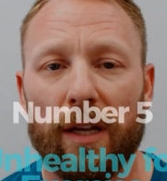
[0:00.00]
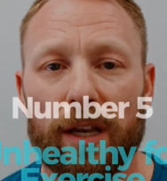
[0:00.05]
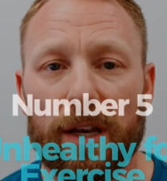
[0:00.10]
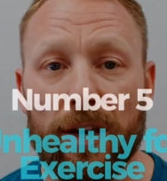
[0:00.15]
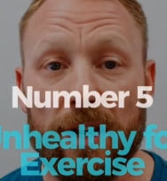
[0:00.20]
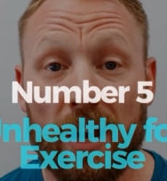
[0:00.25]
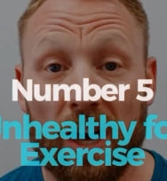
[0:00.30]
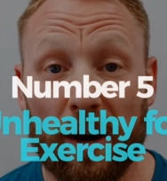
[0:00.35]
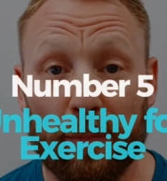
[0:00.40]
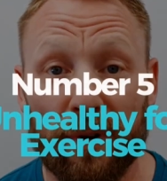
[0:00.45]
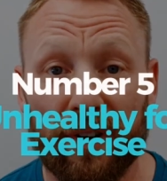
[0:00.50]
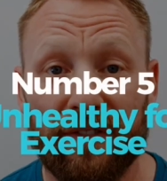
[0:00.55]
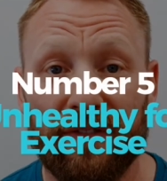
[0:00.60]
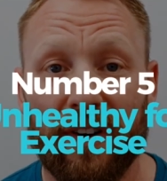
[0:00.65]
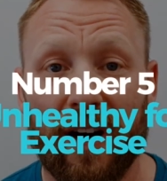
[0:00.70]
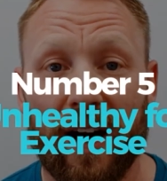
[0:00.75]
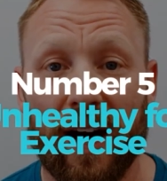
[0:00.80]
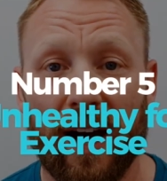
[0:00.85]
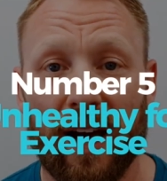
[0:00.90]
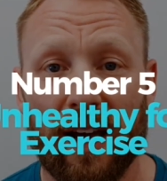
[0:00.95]
Number
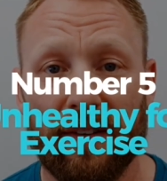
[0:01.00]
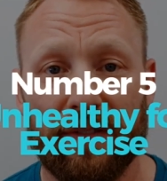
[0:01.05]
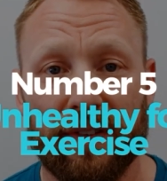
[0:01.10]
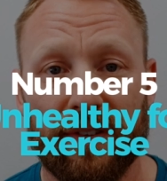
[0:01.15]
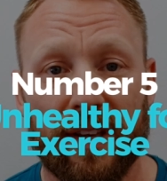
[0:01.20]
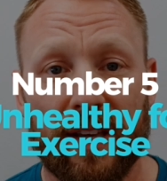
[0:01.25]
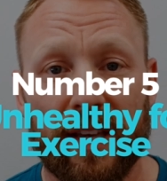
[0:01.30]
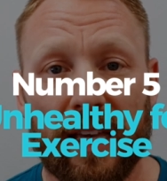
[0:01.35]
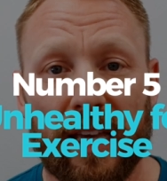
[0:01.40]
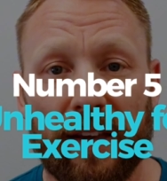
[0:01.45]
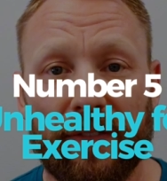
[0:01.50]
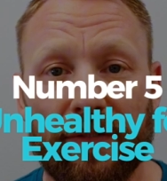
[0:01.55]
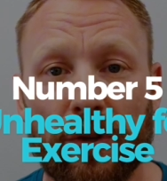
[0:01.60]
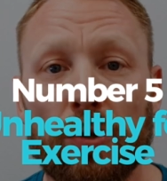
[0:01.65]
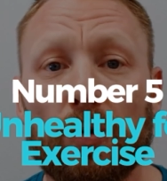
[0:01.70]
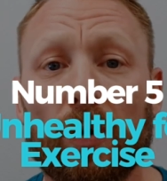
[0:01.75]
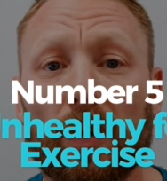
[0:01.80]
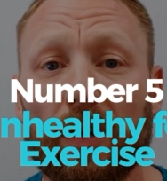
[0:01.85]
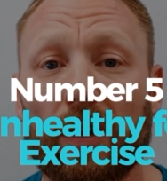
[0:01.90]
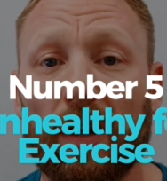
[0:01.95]
five, if
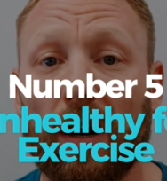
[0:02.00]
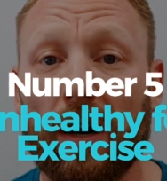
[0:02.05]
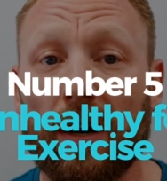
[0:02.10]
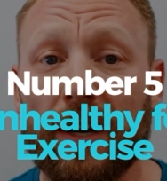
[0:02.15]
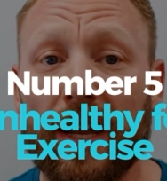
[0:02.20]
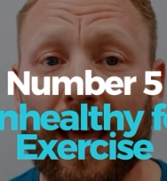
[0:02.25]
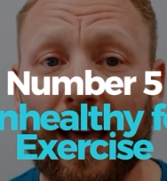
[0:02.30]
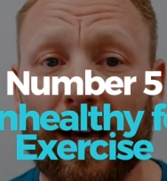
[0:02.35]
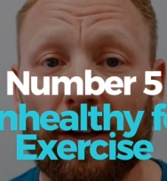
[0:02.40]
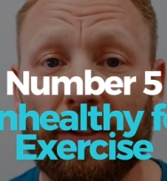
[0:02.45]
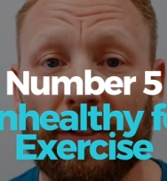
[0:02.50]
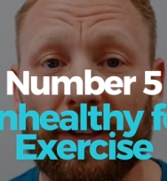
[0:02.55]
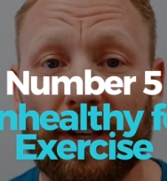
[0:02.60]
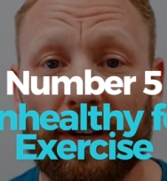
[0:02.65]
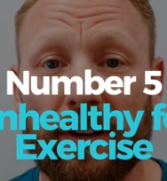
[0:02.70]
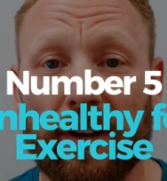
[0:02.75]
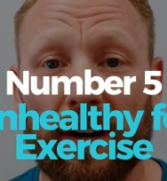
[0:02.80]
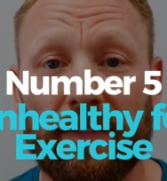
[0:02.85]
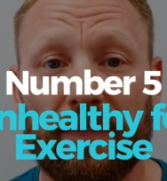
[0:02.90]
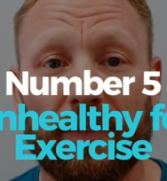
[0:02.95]
you are unhealthy
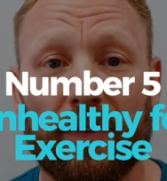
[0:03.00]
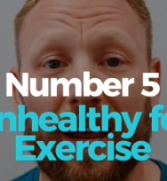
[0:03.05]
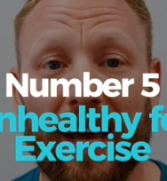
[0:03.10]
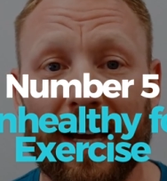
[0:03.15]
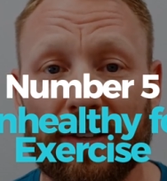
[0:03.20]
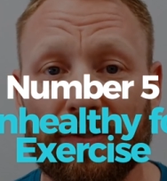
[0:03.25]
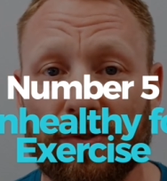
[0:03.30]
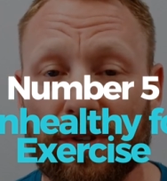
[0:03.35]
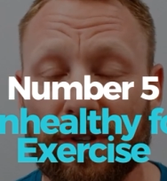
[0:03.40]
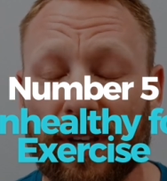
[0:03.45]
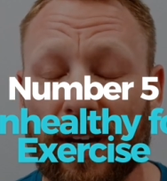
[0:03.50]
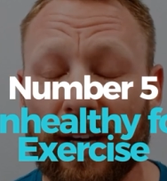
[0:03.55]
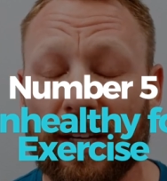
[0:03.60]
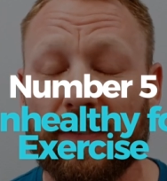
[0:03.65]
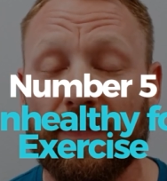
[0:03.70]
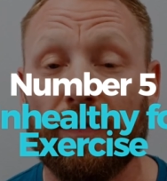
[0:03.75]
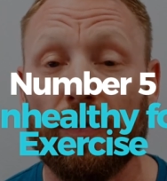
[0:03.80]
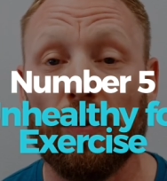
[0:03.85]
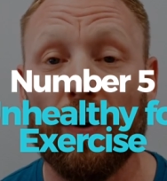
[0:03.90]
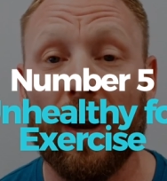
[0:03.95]
enough for exercise
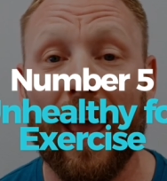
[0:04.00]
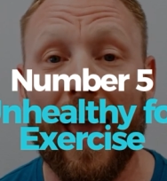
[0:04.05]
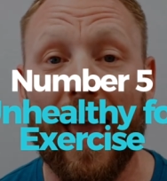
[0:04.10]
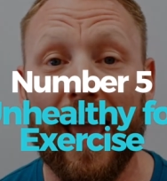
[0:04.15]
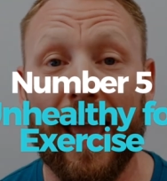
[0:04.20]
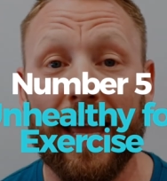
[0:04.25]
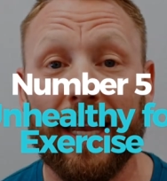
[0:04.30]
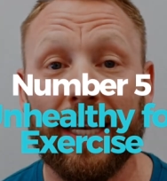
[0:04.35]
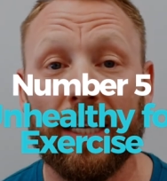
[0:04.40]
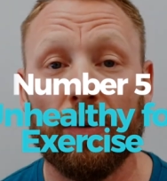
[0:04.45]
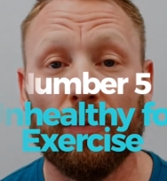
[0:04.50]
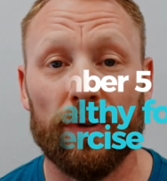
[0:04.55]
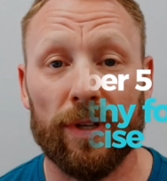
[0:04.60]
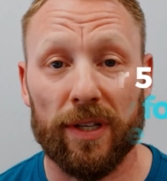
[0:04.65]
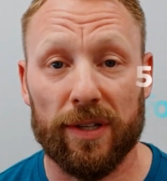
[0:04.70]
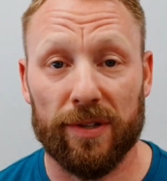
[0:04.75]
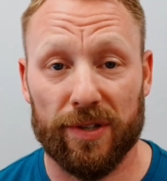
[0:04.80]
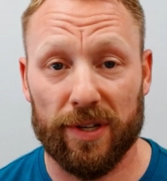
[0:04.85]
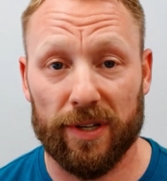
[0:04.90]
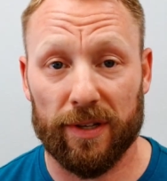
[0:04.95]
for any
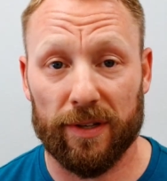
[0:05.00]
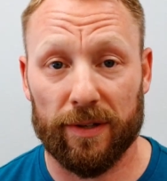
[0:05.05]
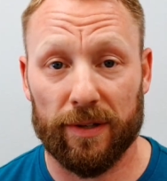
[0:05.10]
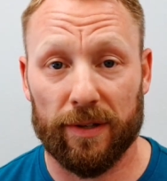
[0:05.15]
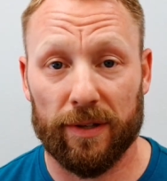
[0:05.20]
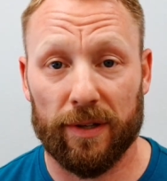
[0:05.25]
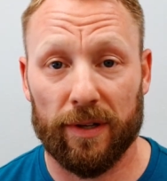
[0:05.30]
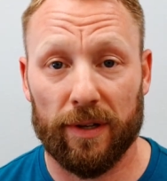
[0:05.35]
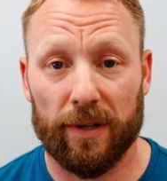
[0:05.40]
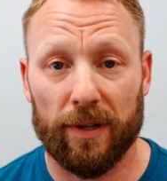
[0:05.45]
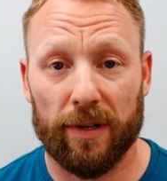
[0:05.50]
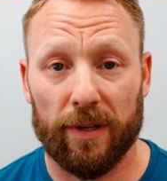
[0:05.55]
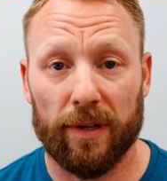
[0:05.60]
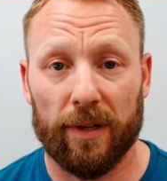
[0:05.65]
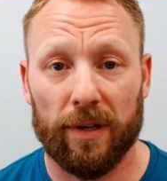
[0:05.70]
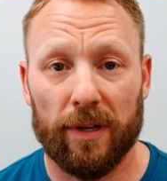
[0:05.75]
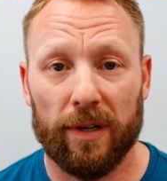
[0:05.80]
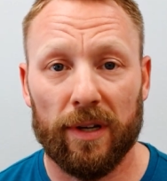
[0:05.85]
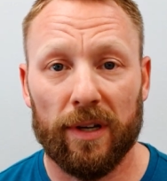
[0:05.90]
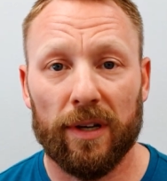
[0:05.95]
reason,
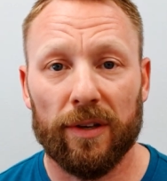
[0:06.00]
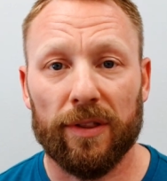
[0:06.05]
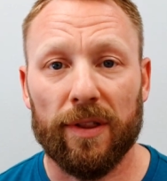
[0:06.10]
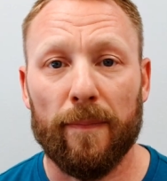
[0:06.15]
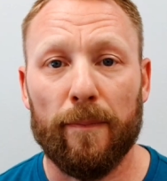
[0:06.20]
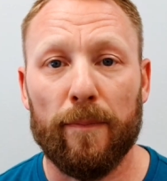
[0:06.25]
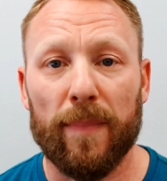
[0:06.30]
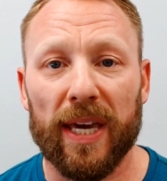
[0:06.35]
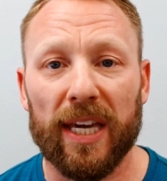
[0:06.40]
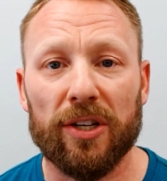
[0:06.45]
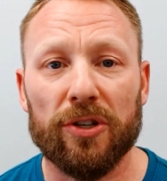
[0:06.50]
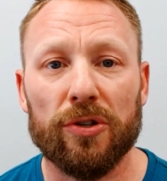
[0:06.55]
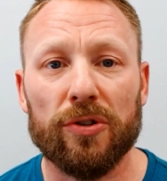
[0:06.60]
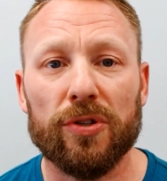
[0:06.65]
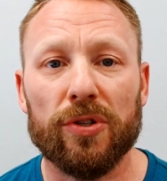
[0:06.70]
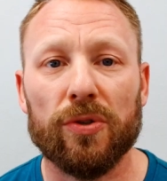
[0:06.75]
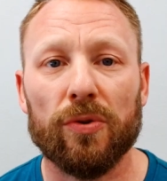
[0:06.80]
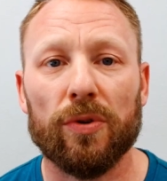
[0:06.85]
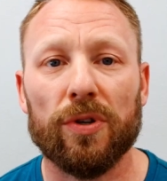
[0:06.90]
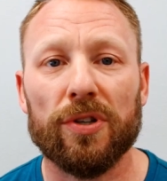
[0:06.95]
the major
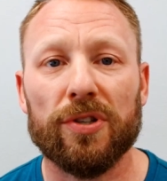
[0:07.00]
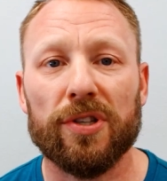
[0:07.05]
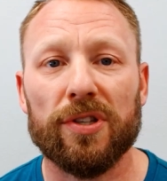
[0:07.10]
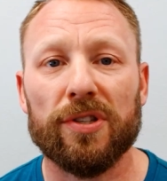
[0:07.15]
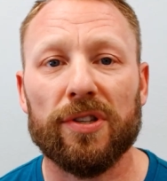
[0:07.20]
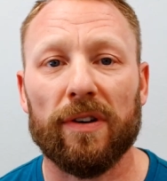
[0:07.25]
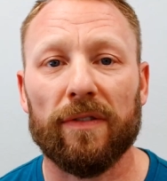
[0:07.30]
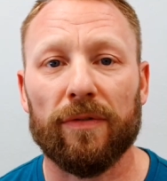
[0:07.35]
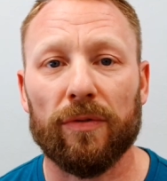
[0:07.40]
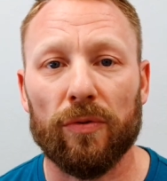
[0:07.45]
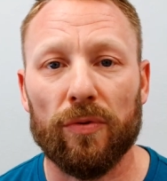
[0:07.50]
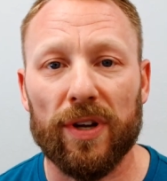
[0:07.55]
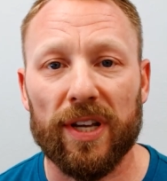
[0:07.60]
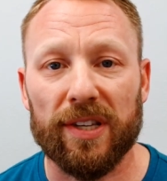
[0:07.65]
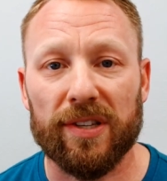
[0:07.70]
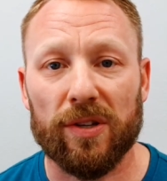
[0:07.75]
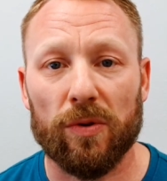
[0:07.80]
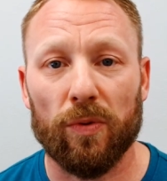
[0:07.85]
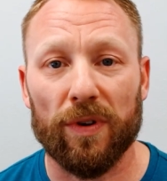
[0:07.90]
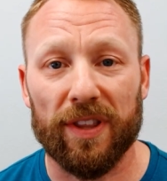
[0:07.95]
sources of
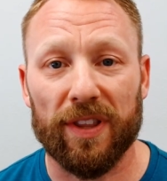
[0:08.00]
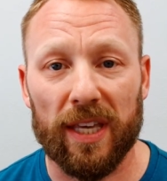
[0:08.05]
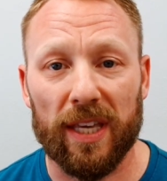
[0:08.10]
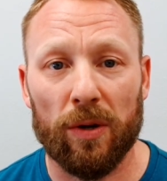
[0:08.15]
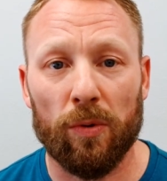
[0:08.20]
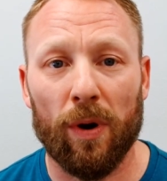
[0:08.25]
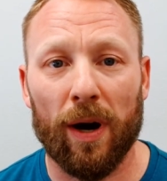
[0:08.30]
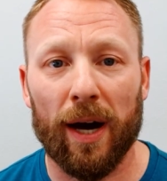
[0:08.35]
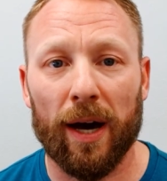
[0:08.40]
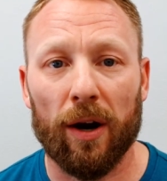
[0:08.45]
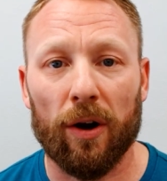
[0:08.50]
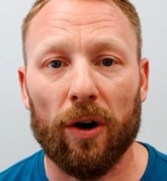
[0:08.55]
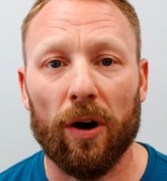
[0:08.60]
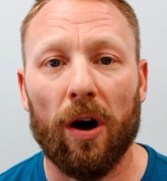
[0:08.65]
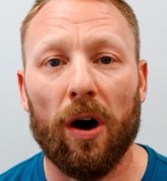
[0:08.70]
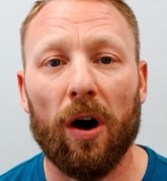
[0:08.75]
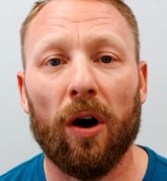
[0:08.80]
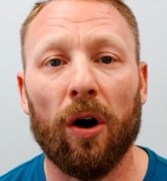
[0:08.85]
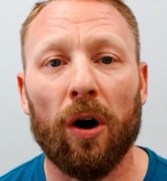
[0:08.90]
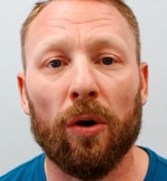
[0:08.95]
risk with EWOT are
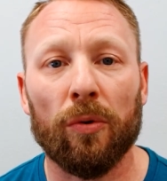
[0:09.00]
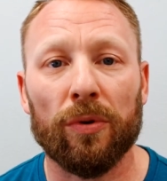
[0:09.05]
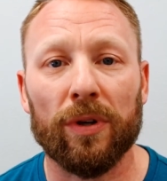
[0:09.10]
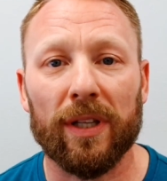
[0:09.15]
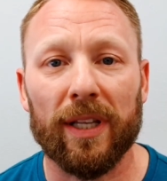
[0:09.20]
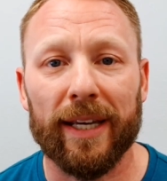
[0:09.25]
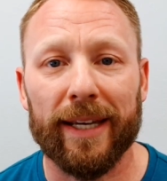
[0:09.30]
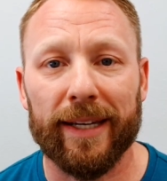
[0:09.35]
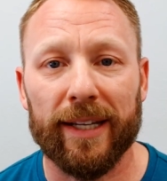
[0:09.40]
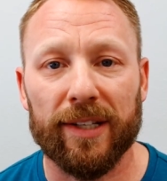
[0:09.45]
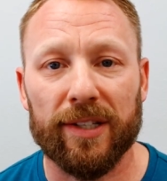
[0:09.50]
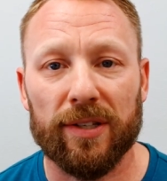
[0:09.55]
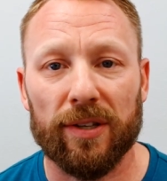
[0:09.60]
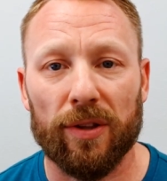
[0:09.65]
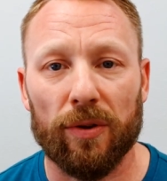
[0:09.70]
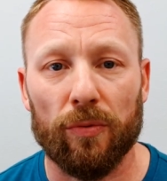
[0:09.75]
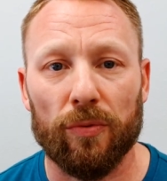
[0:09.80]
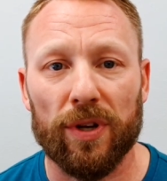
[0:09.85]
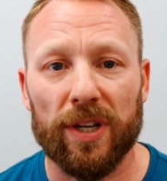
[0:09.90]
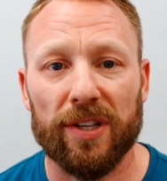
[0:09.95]
all related to
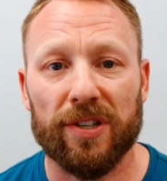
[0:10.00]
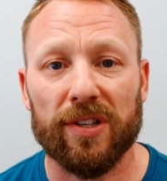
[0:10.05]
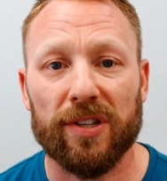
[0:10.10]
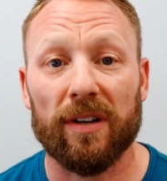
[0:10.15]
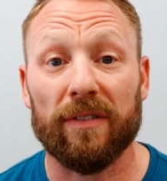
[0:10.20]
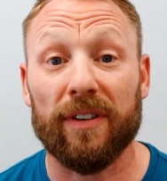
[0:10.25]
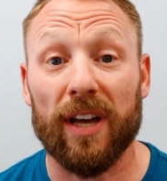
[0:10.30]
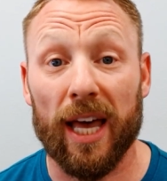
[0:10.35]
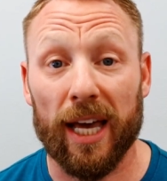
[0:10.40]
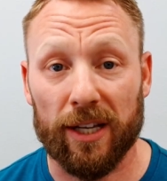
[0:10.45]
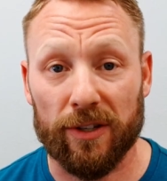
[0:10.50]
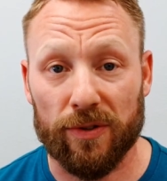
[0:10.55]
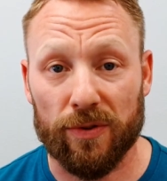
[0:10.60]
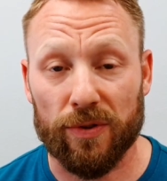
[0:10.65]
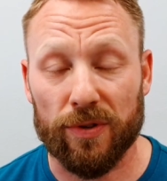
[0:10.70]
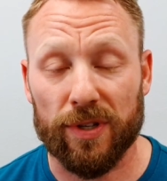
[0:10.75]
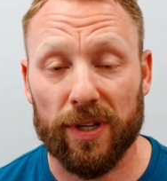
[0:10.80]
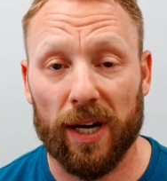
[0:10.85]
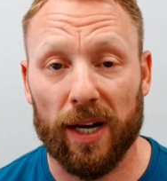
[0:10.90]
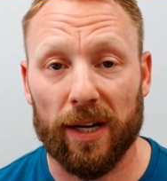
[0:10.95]
the risk of
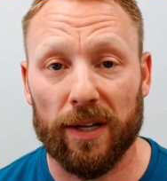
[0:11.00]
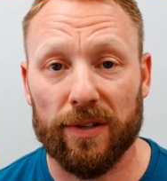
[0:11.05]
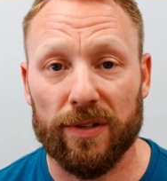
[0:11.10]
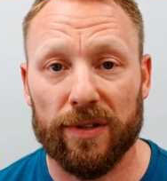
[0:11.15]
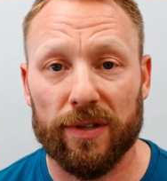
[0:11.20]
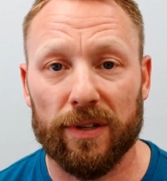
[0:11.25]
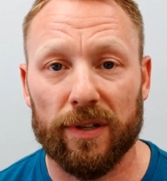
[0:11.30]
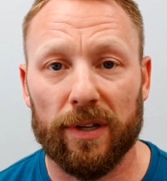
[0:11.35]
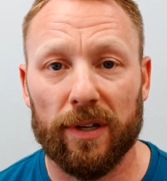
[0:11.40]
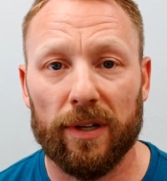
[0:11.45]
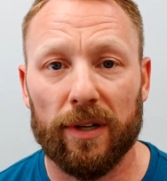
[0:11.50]
exercise.